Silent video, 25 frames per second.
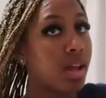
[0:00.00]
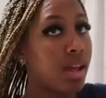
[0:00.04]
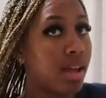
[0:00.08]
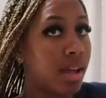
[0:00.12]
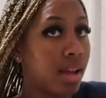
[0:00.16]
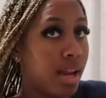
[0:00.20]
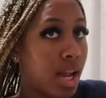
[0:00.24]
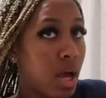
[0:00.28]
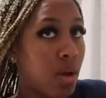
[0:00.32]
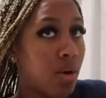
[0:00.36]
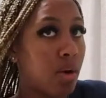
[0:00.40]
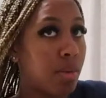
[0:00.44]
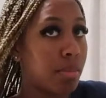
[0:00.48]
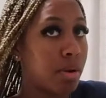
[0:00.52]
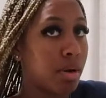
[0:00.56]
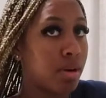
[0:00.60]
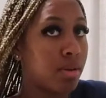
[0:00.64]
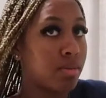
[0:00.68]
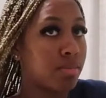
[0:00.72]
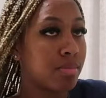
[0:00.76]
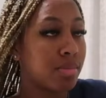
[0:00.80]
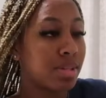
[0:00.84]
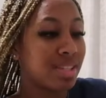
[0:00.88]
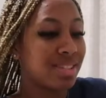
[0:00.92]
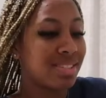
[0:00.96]
and now i'm
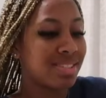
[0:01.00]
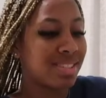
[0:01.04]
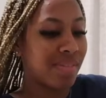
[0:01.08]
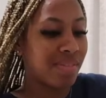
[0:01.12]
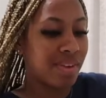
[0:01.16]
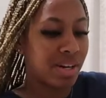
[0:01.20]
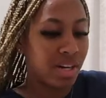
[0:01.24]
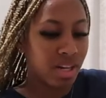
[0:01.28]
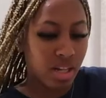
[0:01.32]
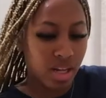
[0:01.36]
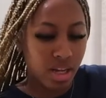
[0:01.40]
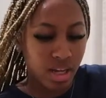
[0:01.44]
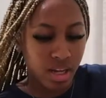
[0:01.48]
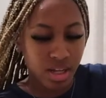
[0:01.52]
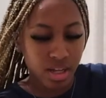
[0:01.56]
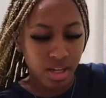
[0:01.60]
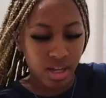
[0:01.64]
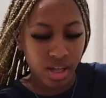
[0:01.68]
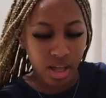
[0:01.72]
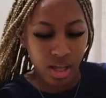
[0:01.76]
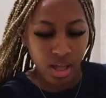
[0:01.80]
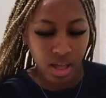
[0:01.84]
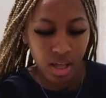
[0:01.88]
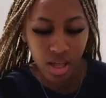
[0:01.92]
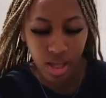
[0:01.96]
home seven o'clock
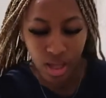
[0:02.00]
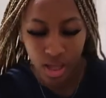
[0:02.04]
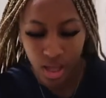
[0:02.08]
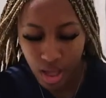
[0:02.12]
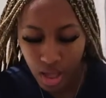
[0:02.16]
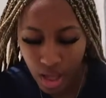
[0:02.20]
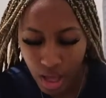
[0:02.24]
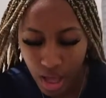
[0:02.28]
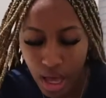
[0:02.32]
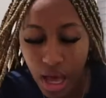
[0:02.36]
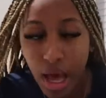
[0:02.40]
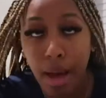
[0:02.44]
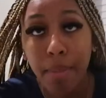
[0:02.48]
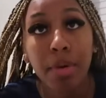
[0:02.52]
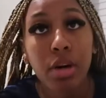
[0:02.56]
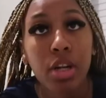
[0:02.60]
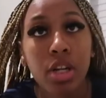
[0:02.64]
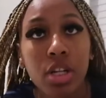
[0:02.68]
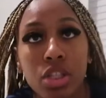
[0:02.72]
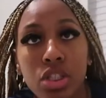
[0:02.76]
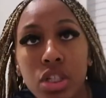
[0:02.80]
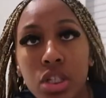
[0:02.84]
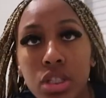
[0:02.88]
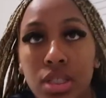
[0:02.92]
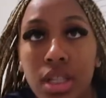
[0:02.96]
i'm
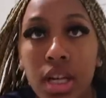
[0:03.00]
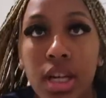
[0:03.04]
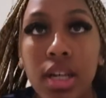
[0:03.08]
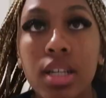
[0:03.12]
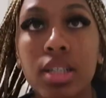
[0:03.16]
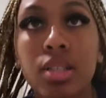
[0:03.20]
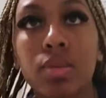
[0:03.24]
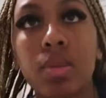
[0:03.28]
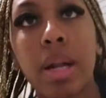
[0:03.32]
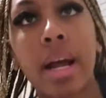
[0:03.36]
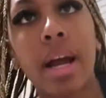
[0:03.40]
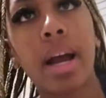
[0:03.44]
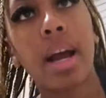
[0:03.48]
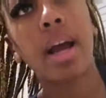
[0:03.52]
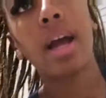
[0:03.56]
gonna show you guys what i